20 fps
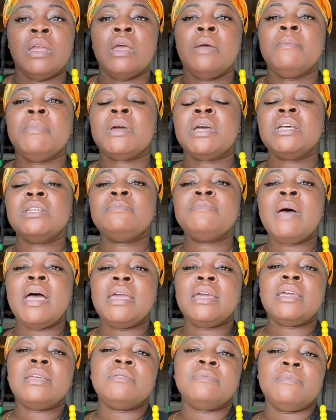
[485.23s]
because
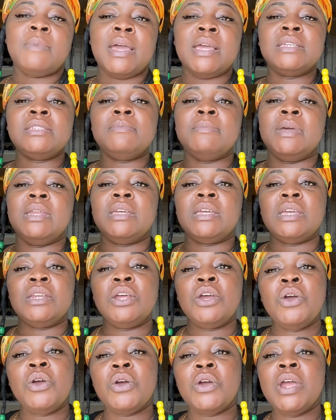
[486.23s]
Maya, is a mannequin, her